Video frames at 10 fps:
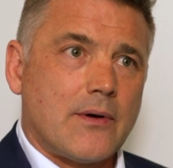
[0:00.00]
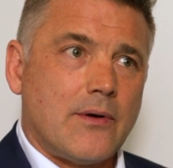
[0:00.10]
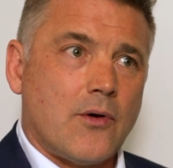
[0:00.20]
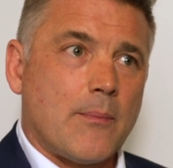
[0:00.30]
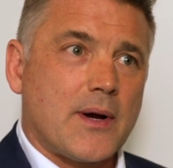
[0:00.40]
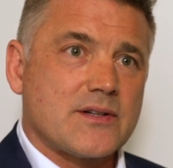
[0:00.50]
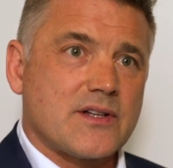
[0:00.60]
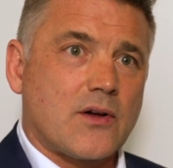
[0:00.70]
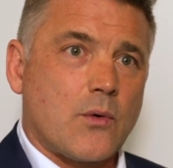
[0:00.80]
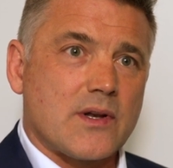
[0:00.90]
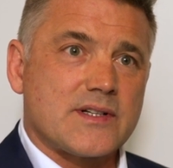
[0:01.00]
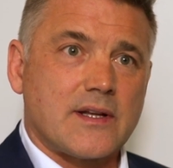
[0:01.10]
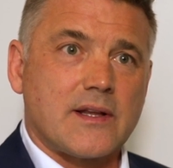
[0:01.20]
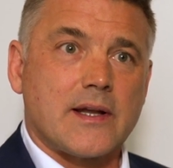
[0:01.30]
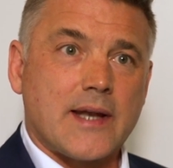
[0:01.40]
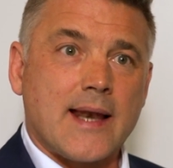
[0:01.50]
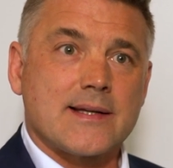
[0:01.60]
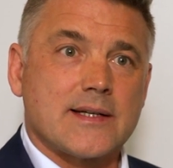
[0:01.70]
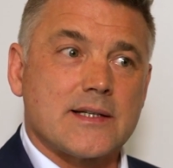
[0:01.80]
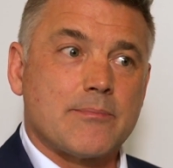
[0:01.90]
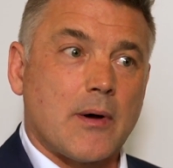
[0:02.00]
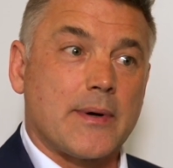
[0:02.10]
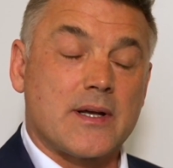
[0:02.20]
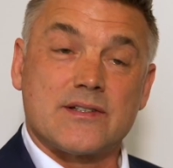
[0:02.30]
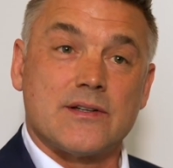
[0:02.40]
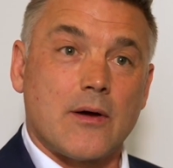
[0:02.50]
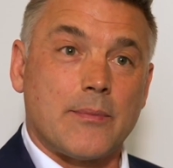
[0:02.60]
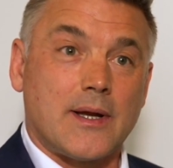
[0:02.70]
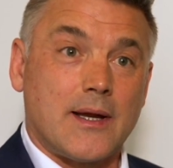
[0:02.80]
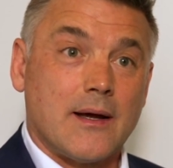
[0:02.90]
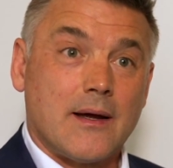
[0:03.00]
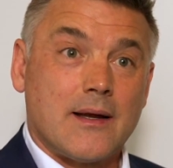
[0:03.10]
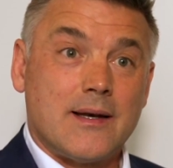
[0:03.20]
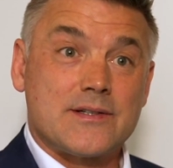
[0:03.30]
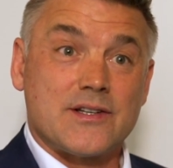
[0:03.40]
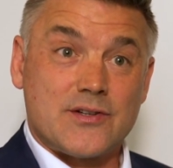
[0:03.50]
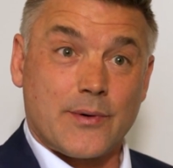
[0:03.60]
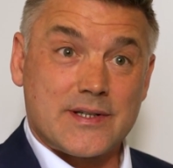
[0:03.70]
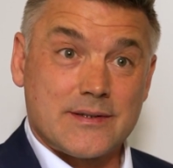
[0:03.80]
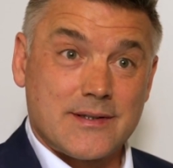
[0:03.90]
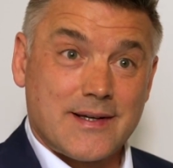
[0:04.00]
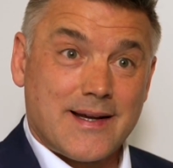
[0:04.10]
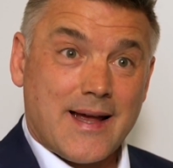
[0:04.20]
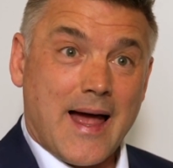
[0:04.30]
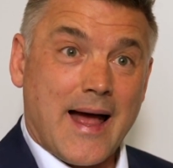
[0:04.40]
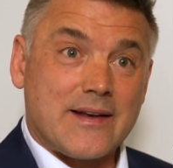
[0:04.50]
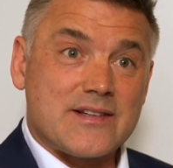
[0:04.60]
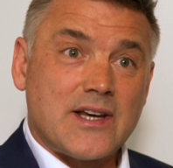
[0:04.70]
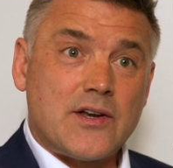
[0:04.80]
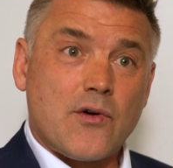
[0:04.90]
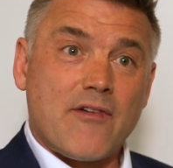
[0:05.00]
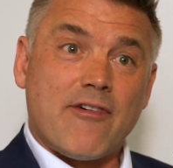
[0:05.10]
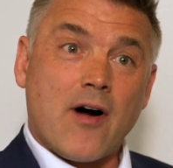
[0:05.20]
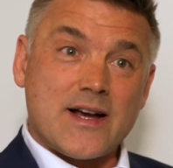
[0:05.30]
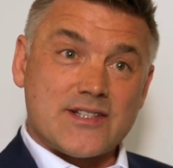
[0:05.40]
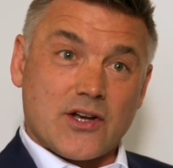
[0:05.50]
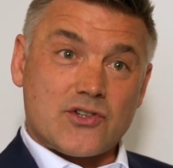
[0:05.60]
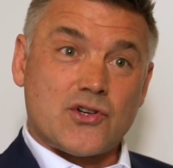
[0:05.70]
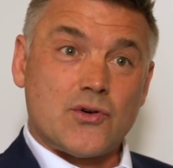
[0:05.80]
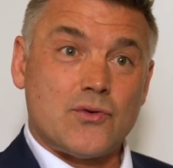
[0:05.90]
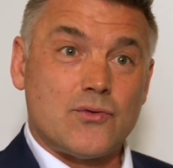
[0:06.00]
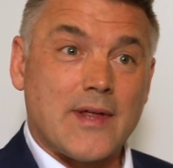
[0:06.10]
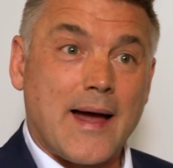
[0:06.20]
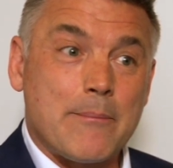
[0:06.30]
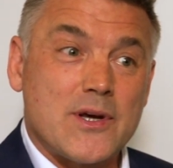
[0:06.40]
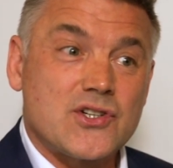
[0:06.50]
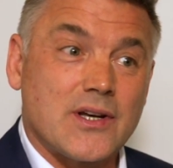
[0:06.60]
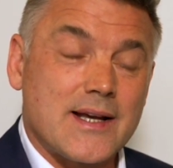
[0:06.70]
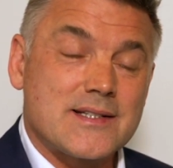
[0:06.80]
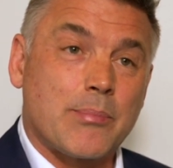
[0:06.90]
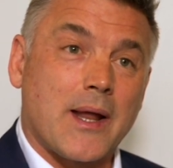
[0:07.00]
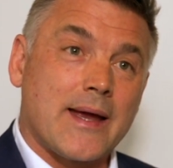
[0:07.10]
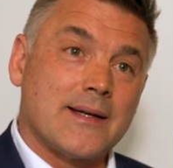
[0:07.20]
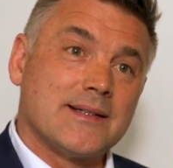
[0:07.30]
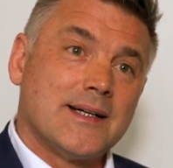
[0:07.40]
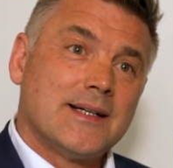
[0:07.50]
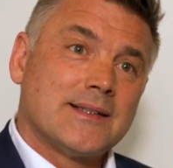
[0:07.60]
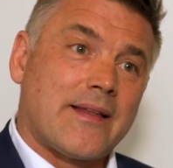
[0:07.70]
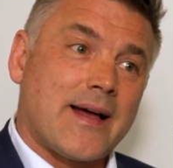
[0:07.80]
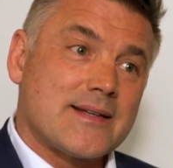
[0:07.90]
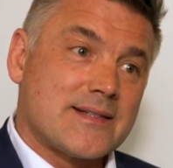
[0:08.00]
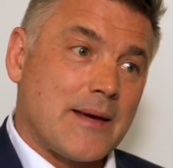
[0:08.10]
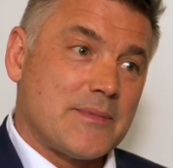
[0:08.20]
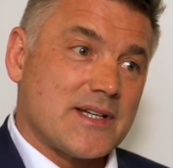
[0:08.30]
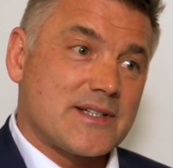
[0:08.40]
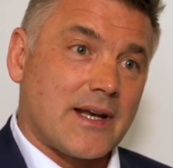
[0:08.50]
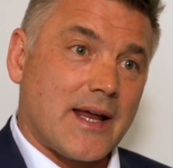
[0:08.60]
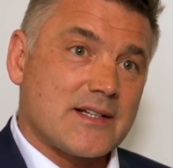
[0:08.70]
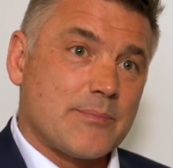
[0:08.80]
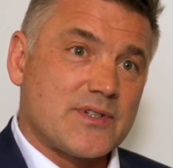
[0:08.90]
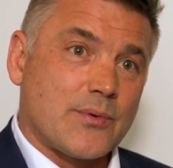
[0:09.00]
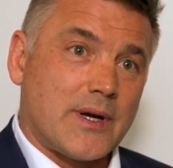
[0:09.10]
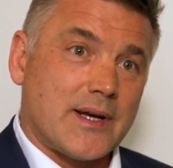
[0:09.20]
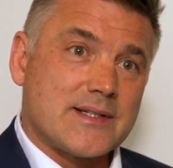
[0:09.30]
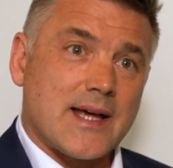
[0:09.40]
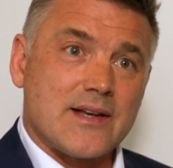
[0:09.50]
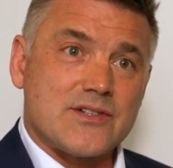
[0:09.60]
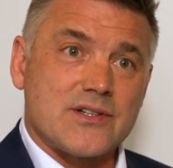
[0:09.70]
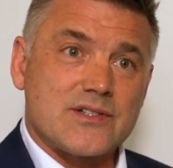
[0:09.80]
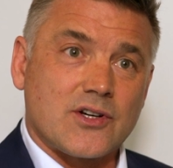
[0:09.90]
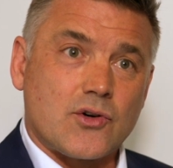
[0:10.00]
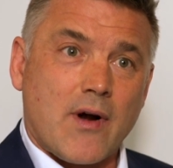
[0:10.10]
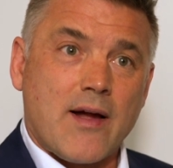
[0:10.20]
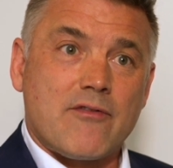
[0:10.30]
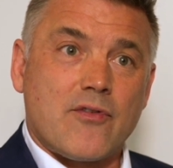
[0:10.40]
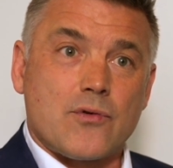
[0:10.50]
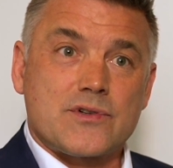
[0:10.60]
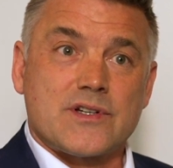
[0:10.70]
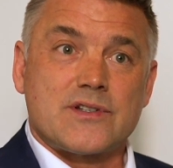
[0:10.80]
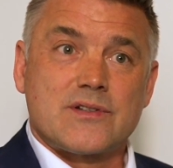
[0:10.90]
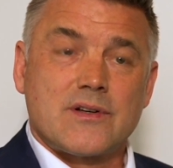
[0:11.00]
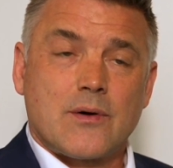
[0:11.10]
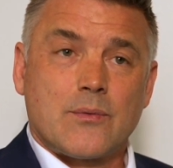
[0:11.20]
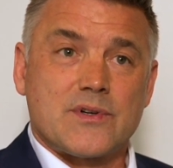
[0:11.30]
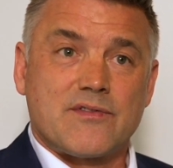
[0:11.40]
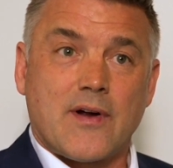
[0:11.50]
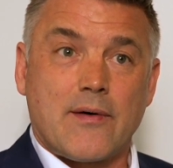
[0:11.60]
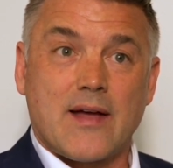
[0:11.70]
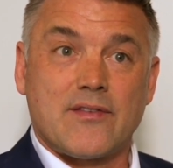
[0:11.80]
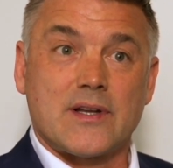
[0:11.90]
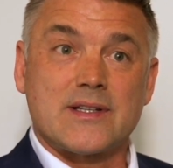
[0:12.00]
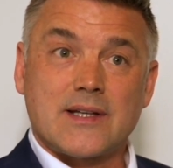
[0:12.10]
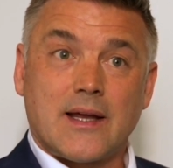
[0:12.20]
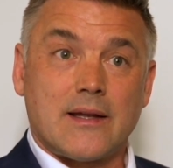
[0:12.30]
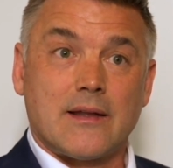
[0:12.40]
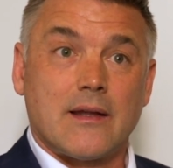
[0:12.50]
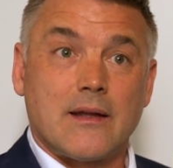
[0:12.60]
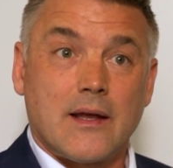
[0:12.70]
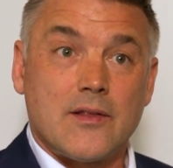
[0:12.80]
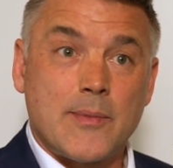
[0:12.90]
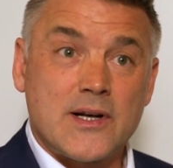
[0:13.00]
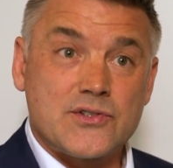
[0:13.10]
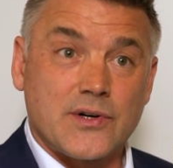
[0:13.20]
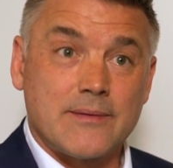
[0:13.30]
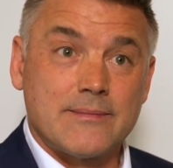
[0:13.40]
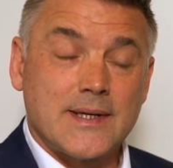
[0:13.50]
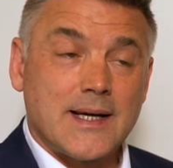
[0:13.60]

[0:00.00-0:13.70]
not because of the quality of the analysis, but because nobody listened to it. And a senior advisor to that mission explained that that same disconnect between intelligence and ground forces was very evident in the military.